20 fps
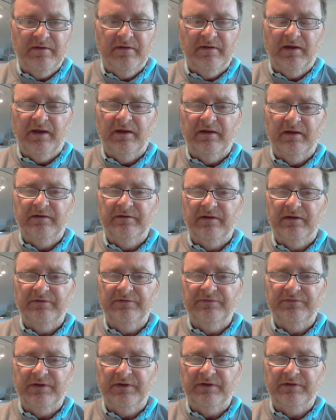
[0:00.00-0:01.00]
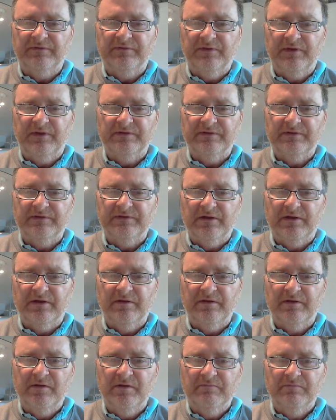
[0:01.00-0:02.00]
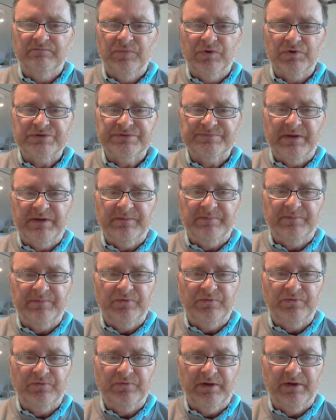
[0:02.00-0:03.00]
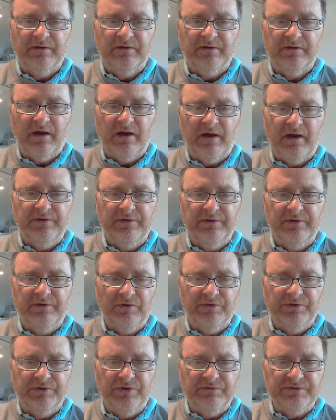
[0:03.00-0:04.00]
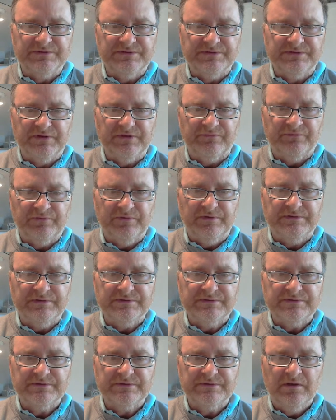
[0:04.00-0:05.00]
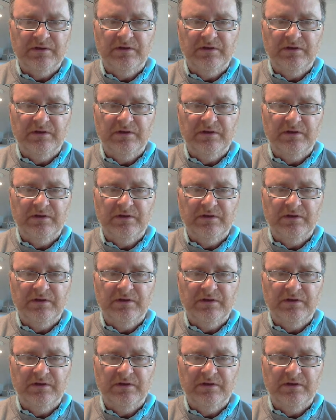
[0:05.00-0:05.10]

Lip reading: And I think that most people will either not notice a difference,